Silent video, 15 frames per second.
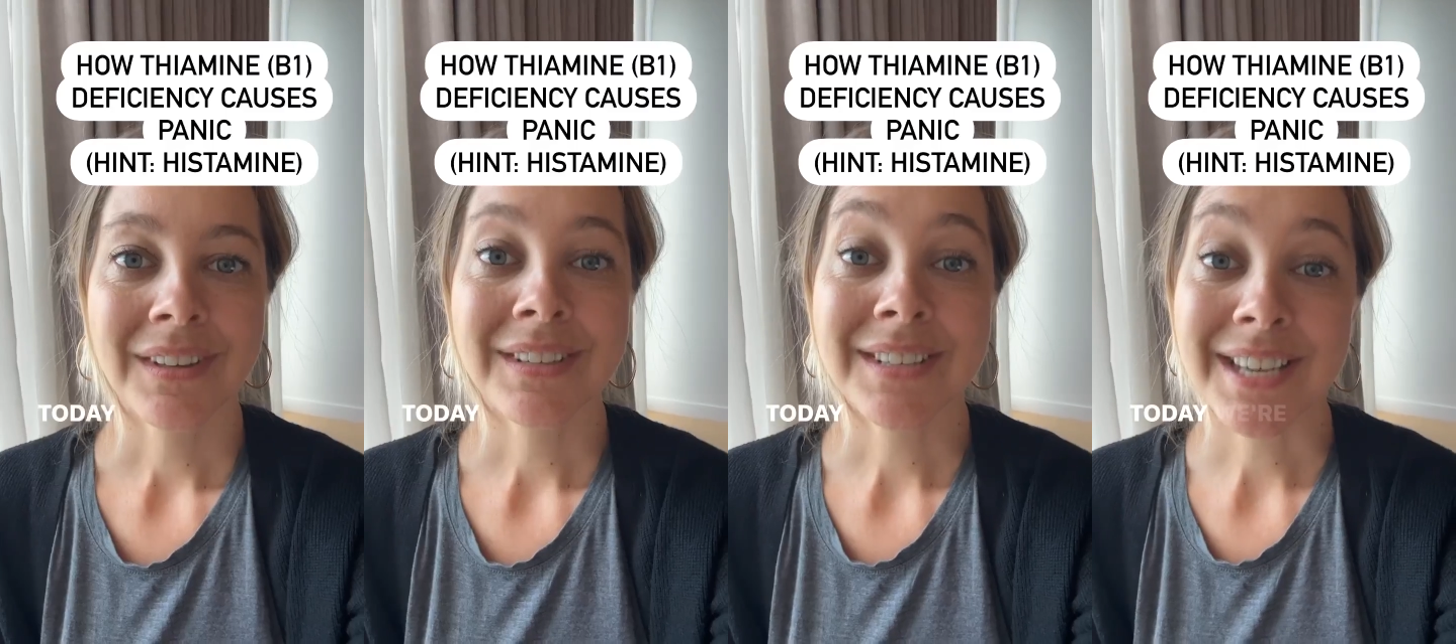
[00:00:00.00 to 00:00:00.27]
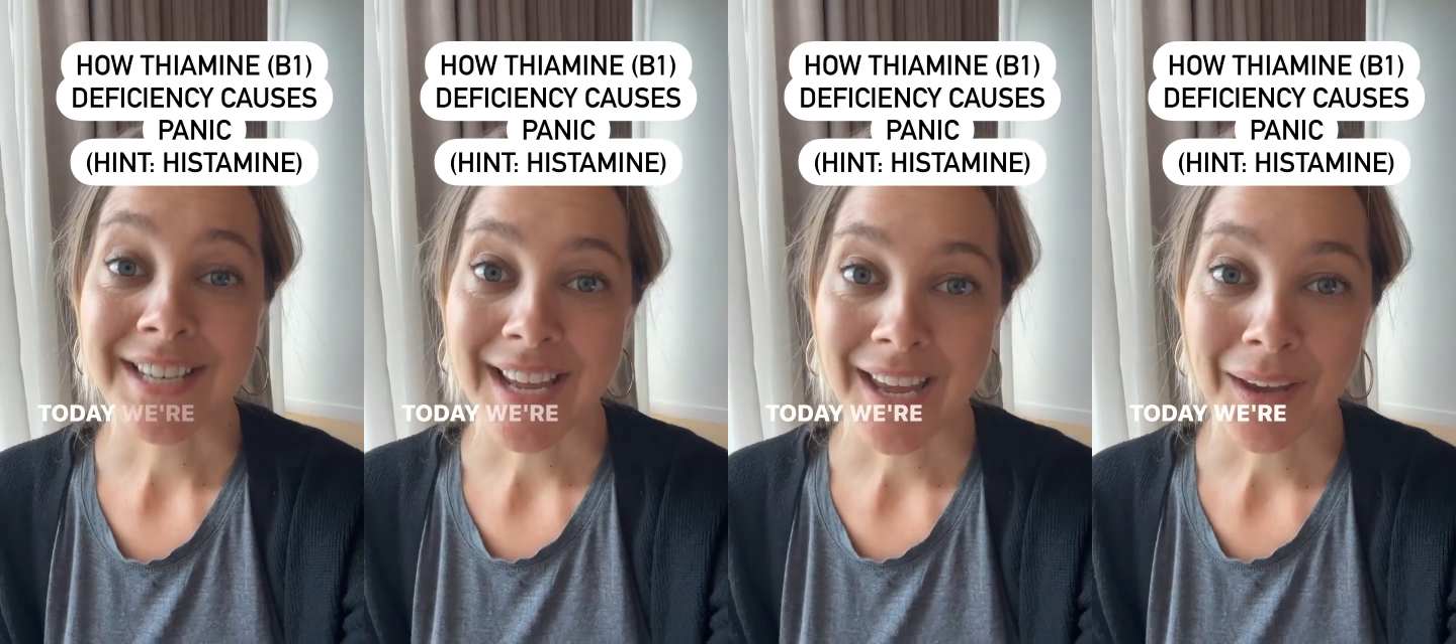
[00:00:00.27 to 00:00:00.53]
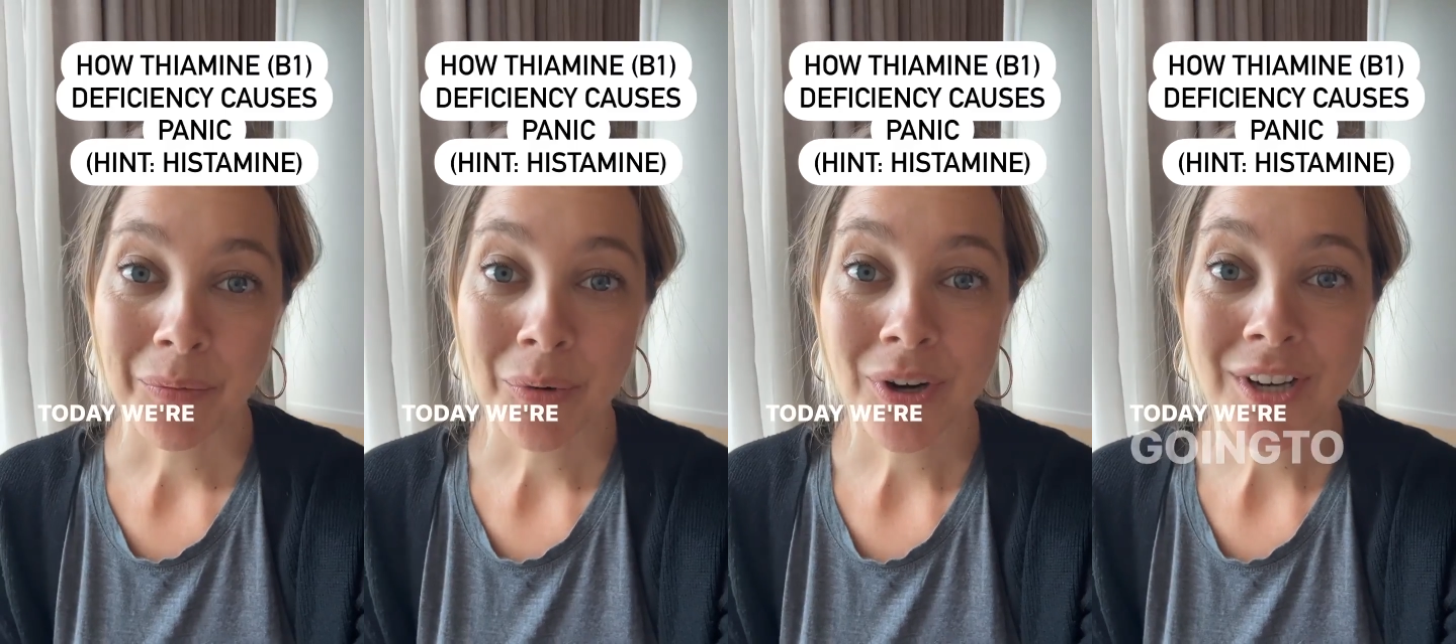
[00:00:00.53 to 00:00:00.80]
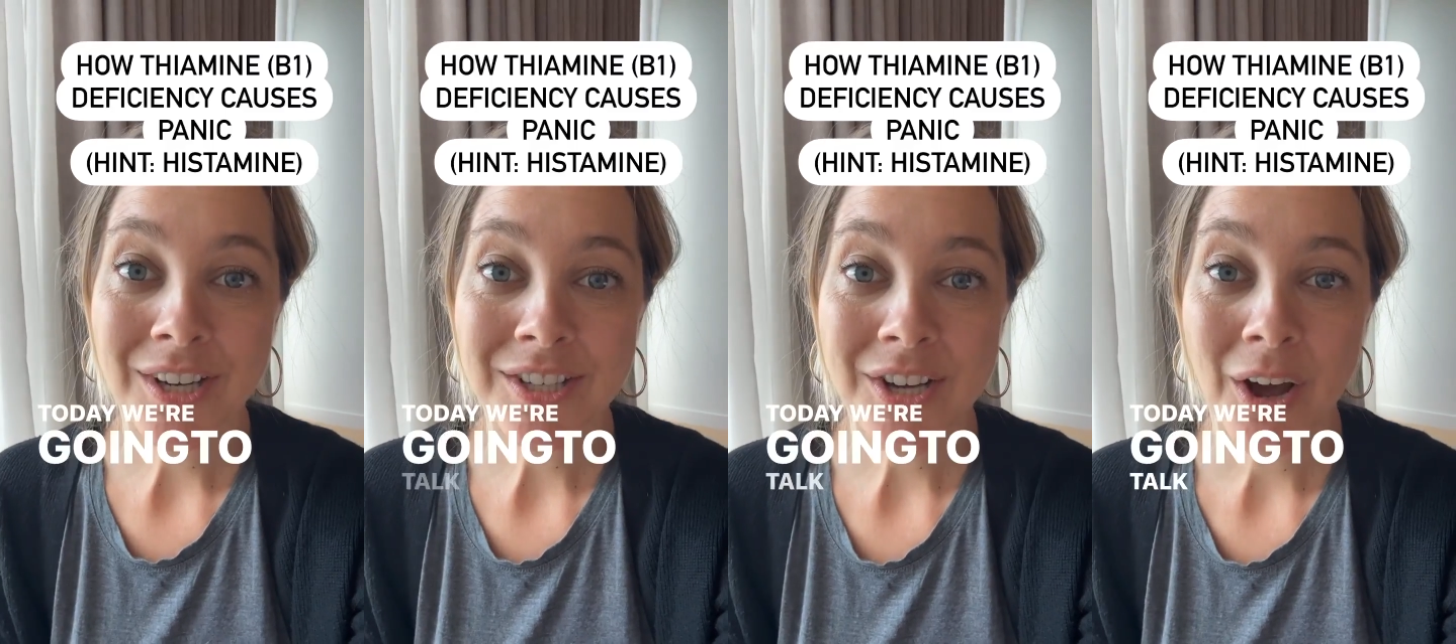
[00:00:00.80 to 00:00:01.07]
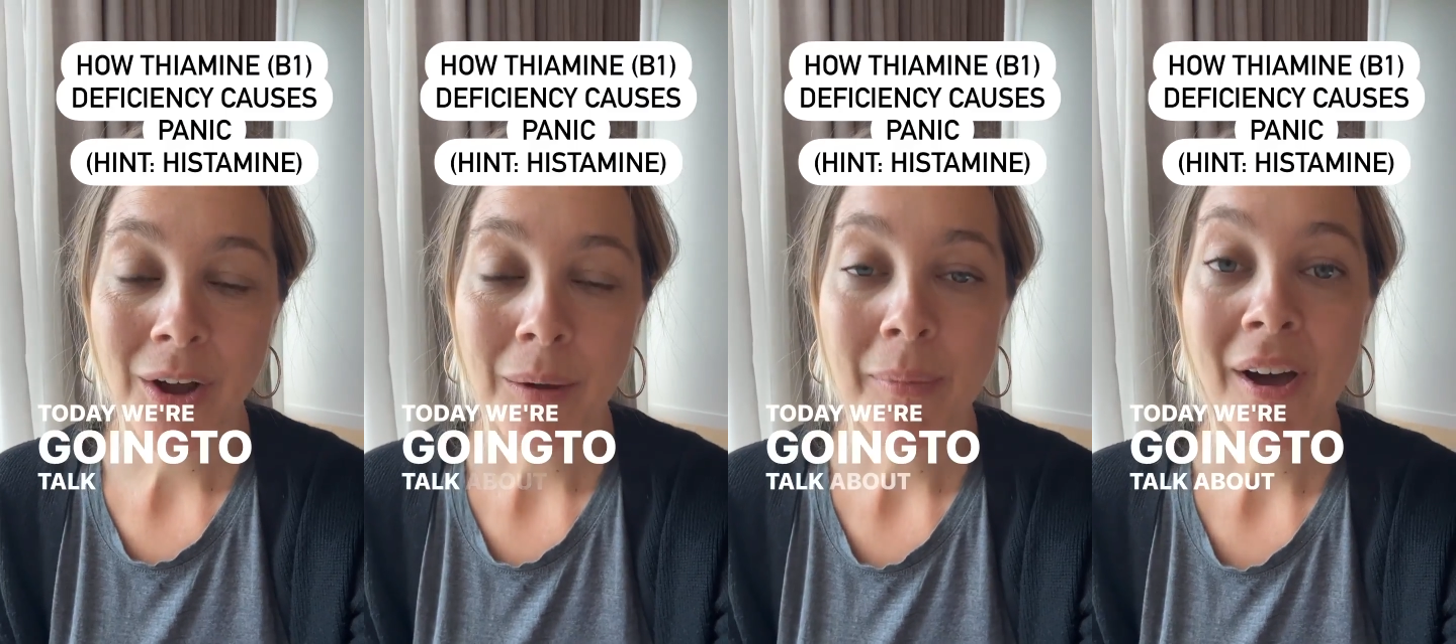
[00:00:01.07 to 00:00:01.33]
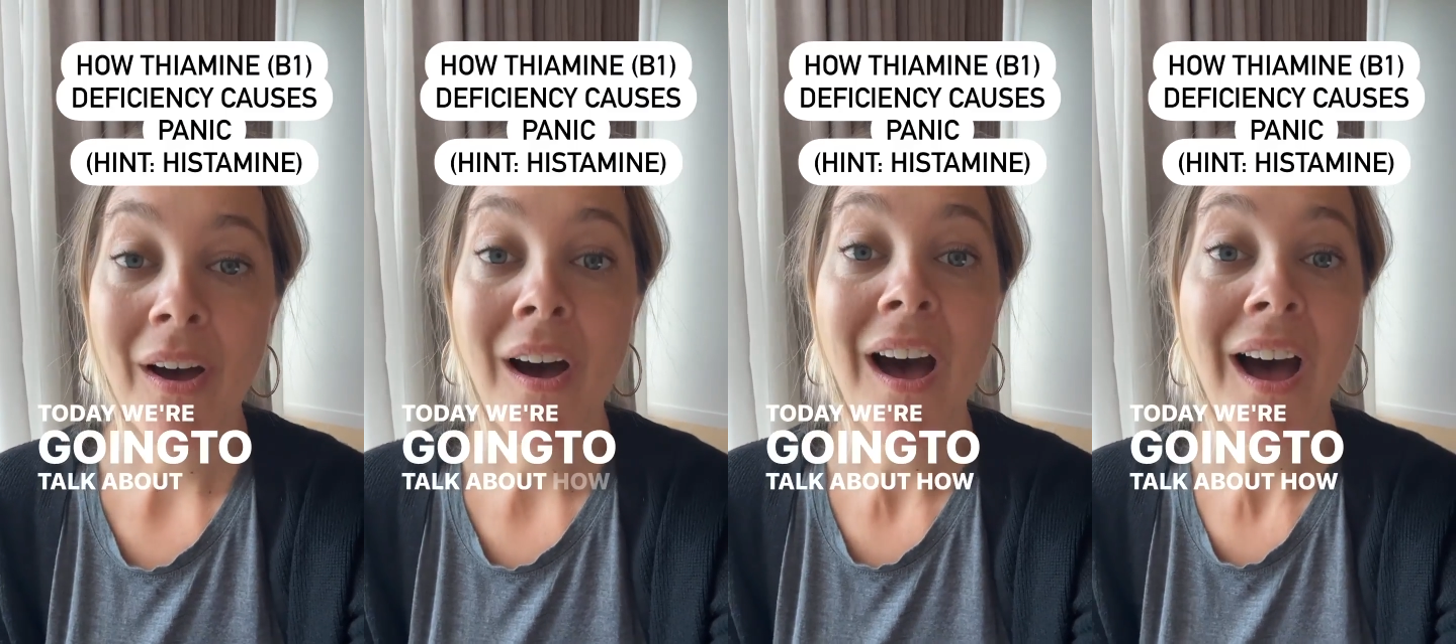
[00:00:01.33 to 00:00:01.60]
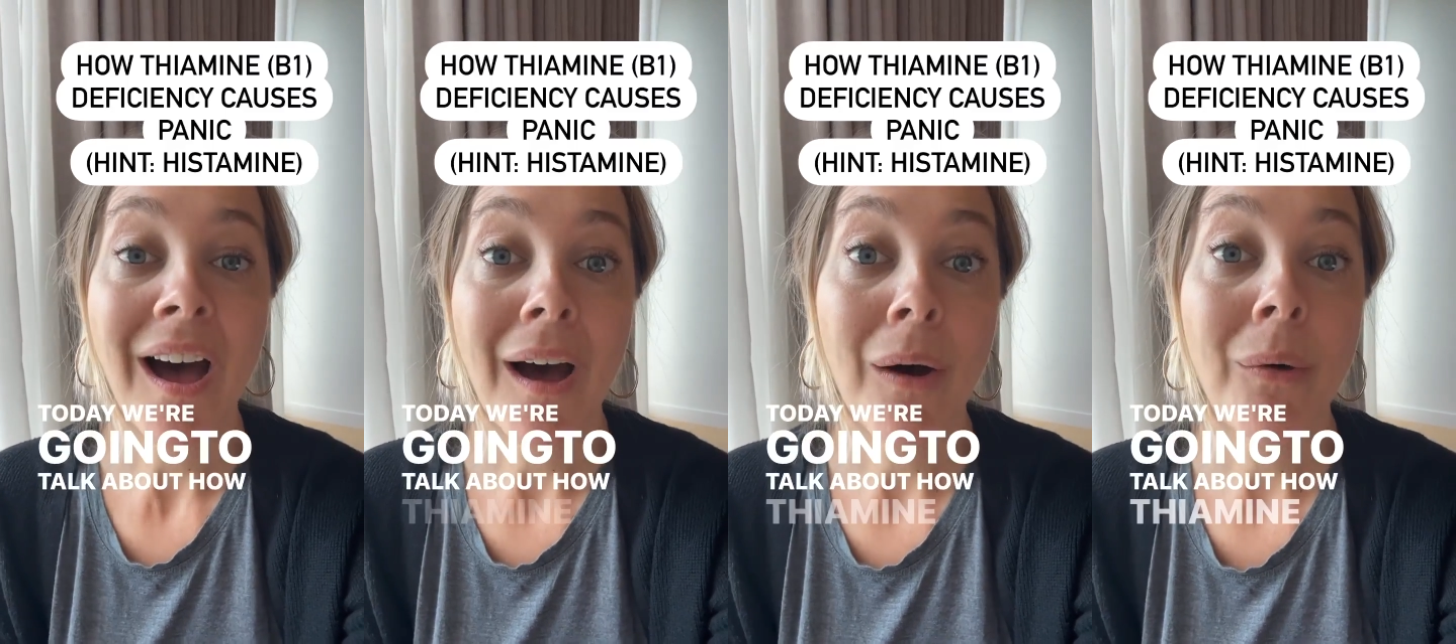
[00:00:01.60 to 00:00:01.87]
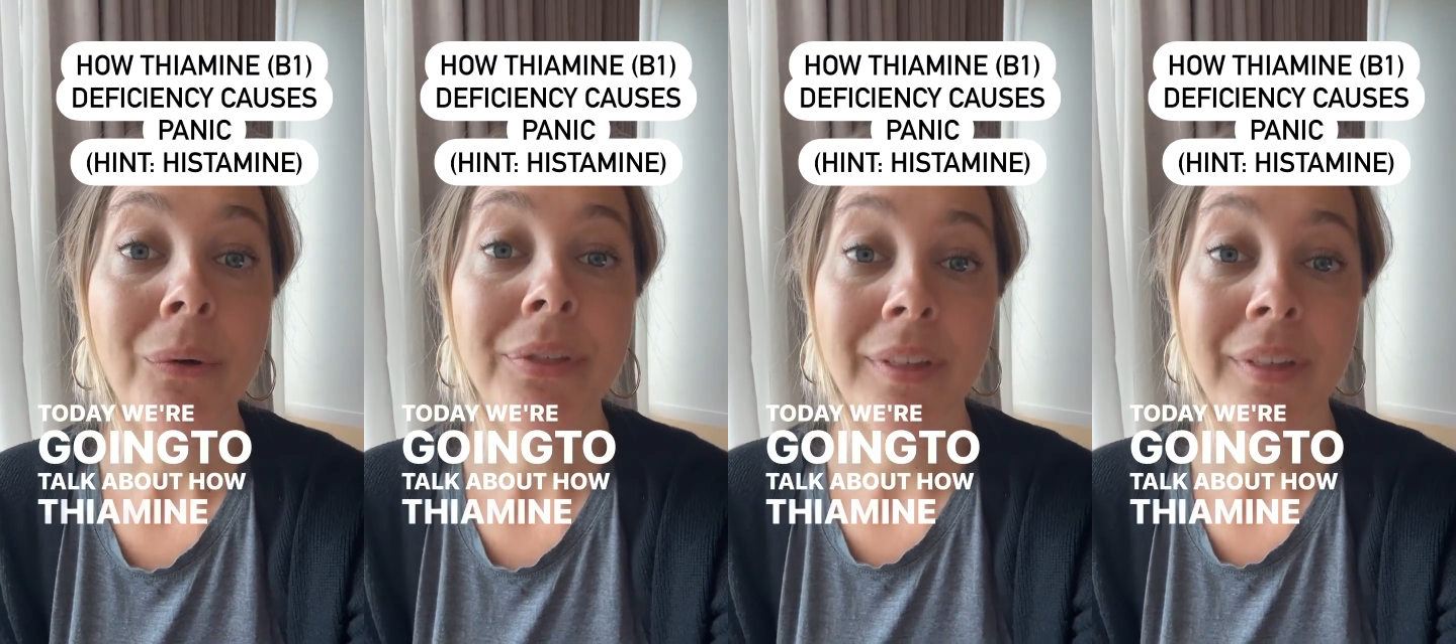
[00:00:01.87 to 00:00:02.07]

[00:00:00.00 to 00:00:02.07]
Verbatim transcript: Today, we're going to talk about how